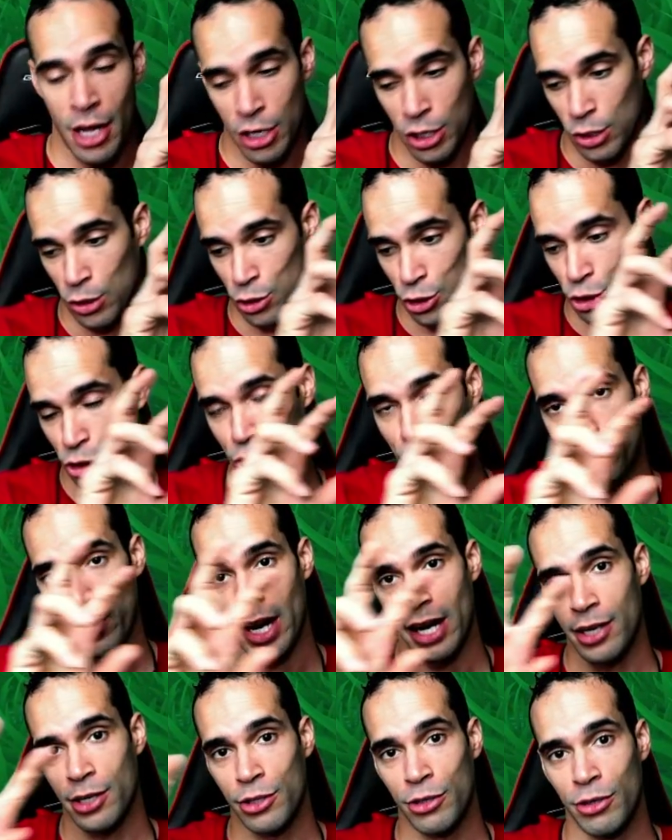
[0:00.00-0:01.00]
go
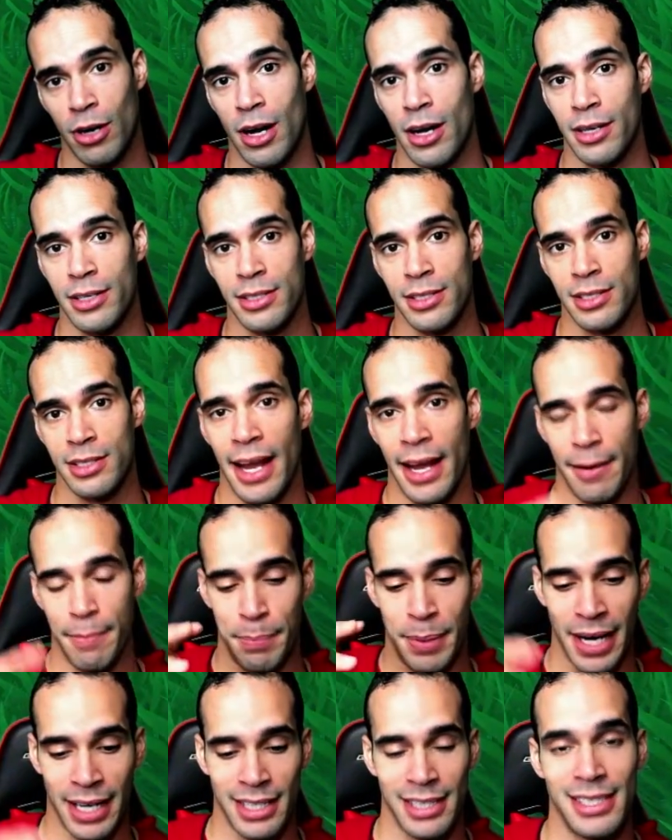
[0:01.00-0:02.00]
straight across, and
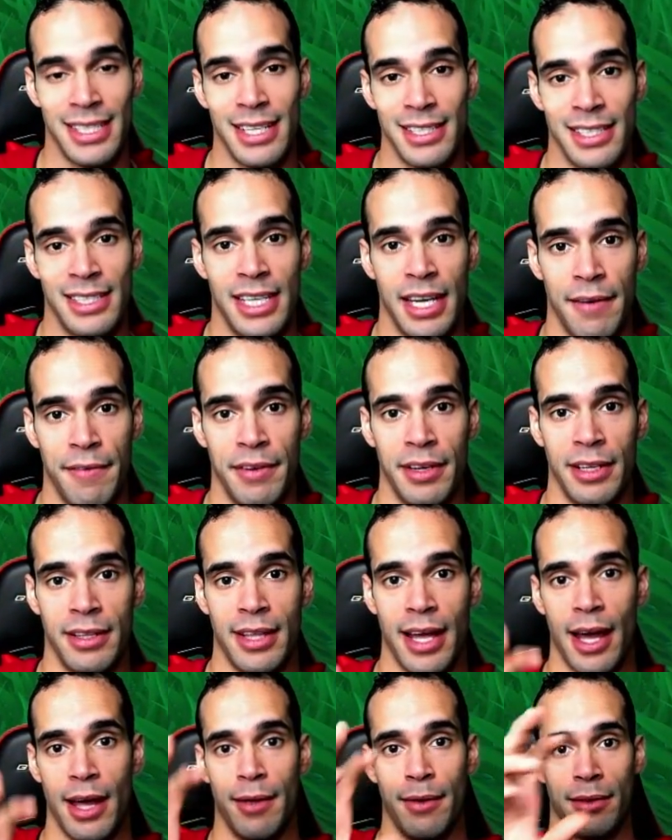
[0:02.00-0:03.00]
pick the sensitivity
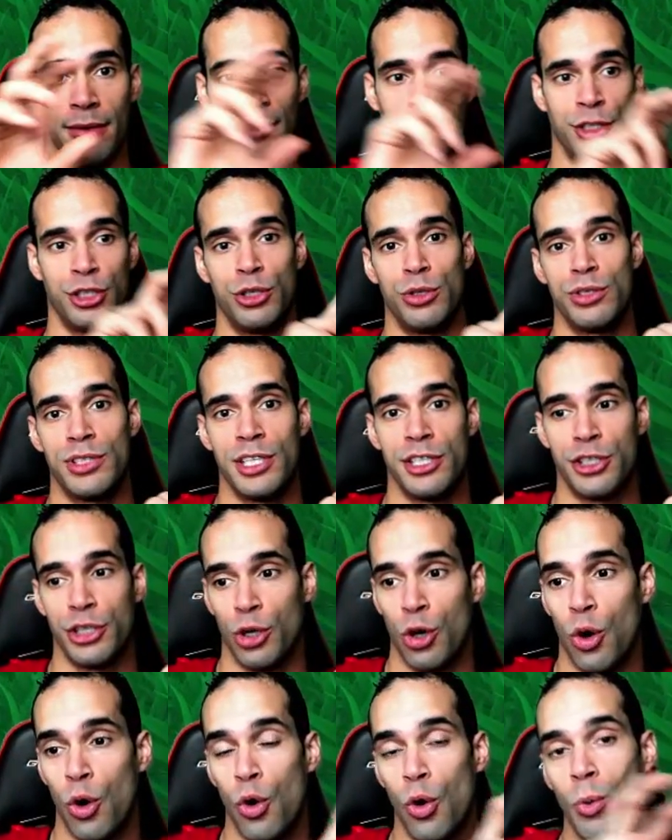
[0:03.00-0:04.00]
that uses your
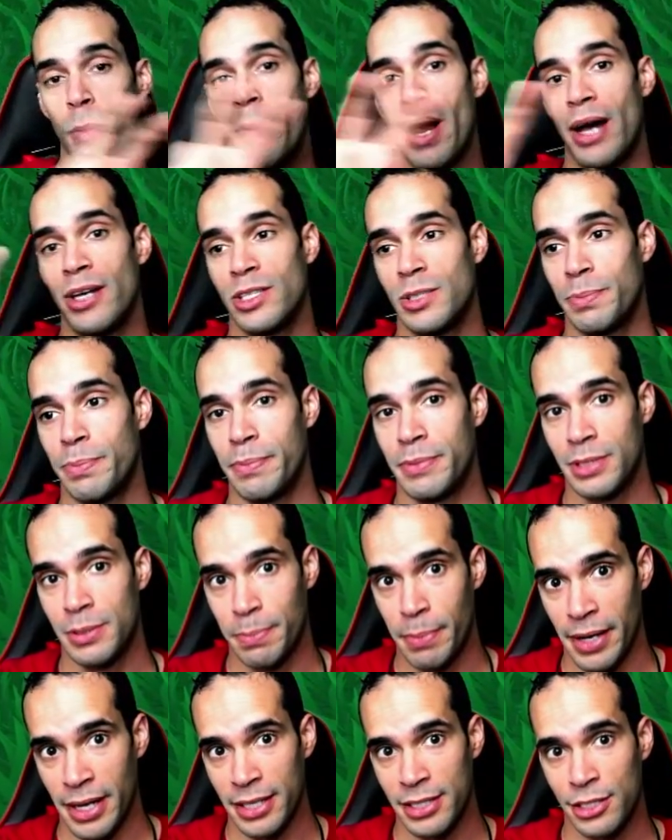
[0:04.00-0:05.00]
whole mouse
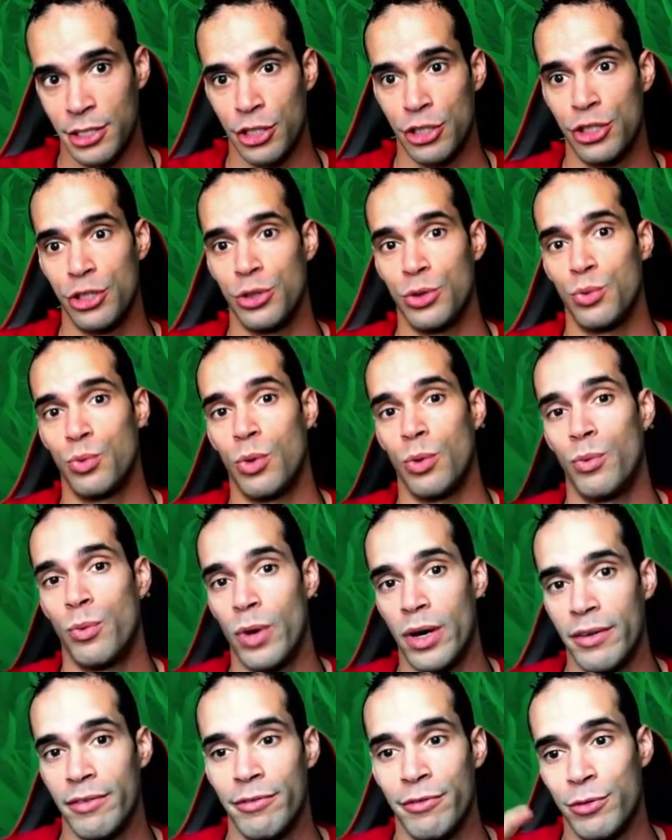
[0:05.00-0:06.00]
space to do
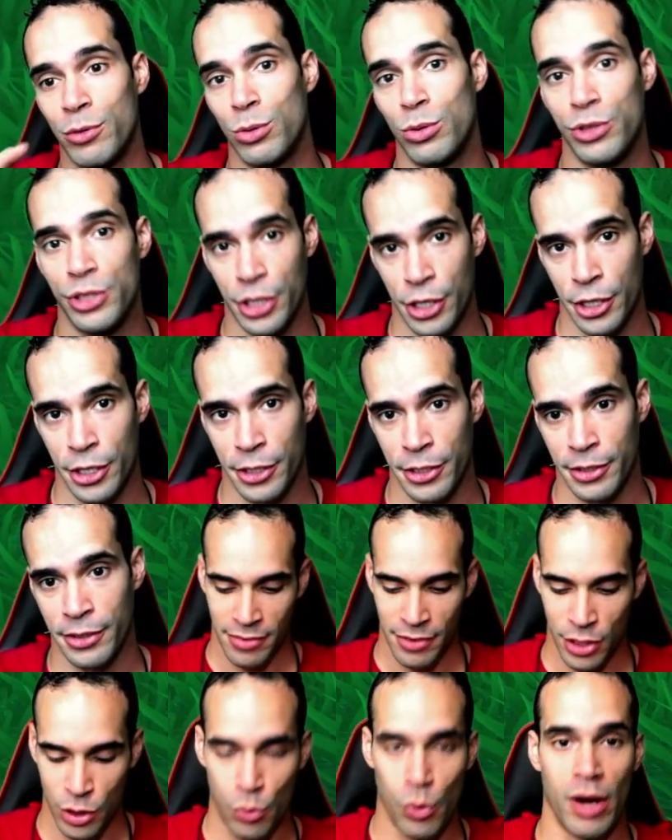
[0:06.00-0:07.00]
one full turn.
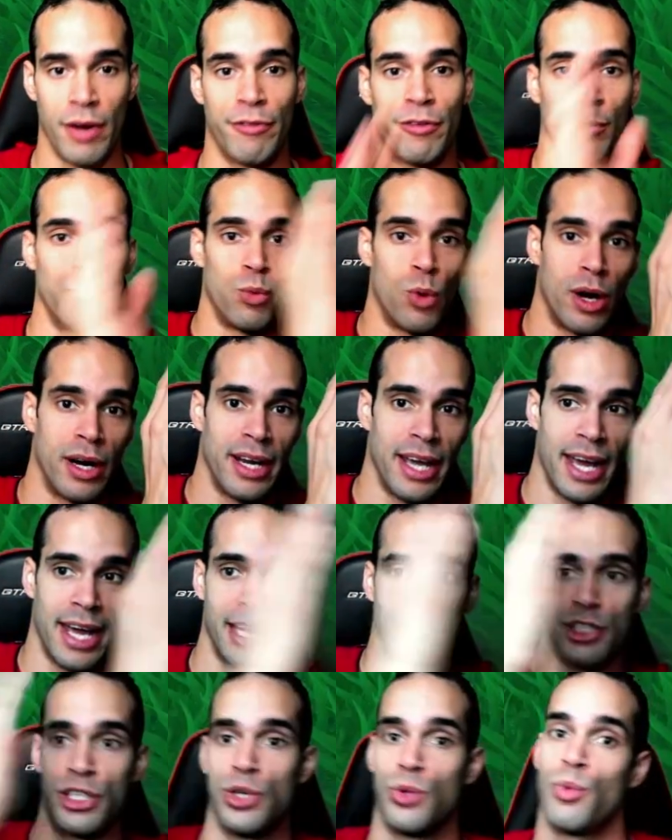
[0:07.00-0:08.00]
You want it from one
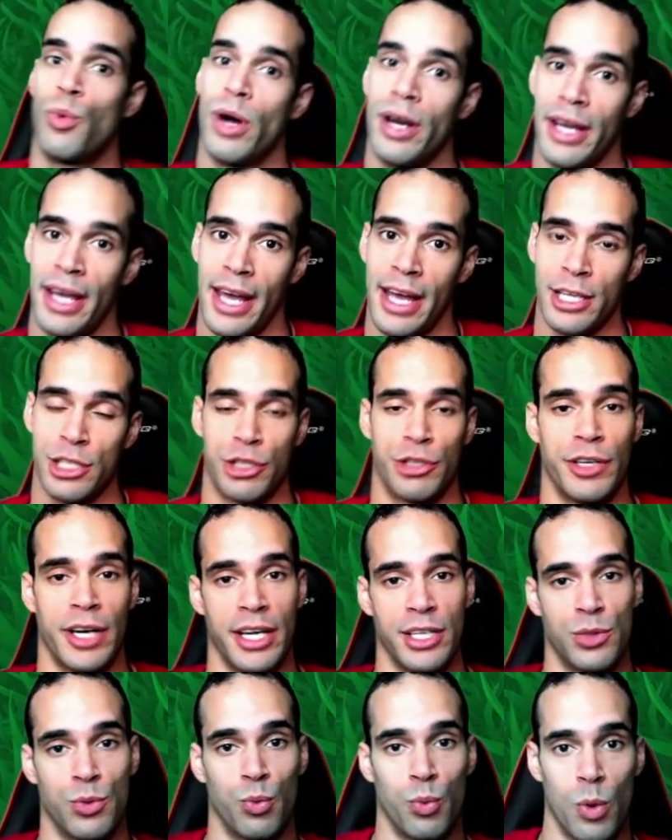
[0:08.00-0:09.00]
edge to one edge,
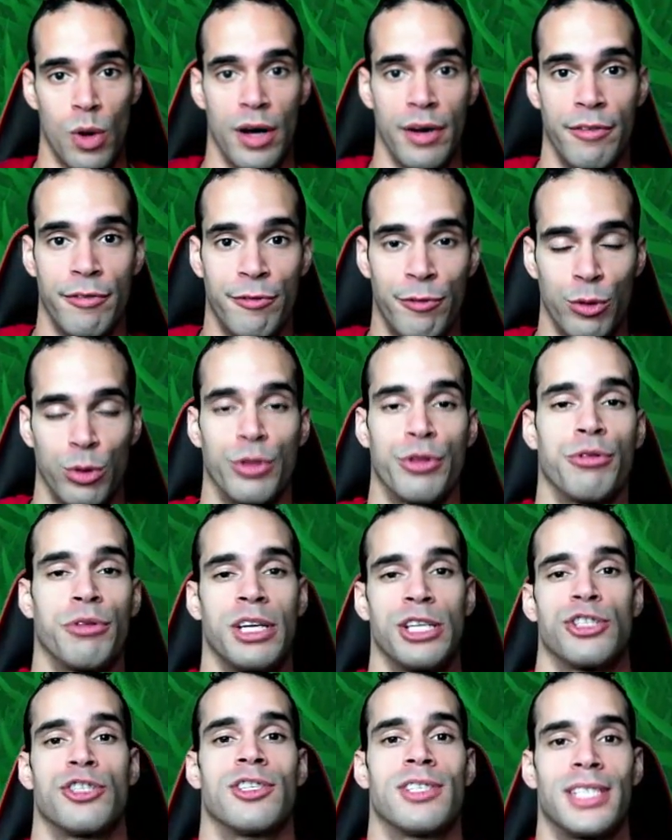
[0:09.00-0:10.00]
creates one full
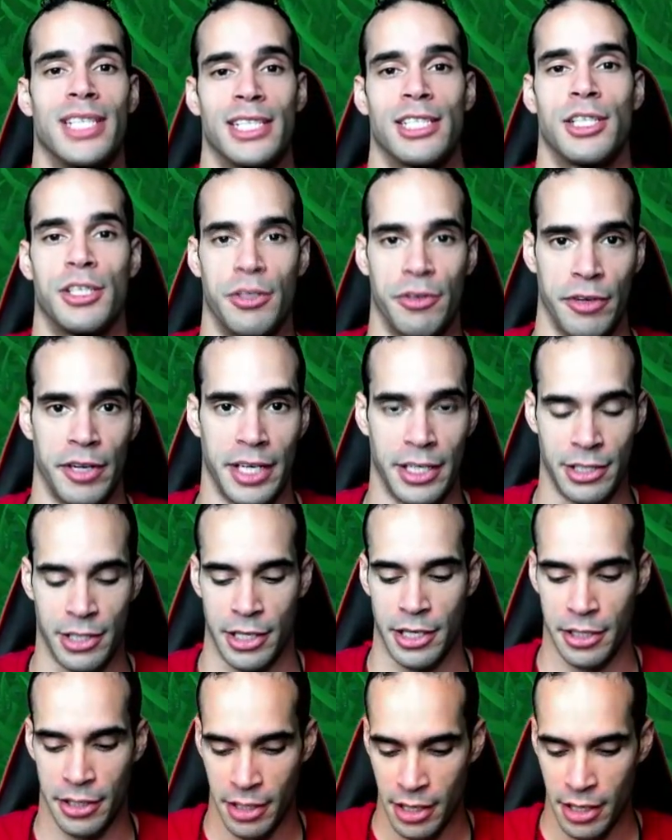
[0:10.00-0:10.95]
360-degree turn.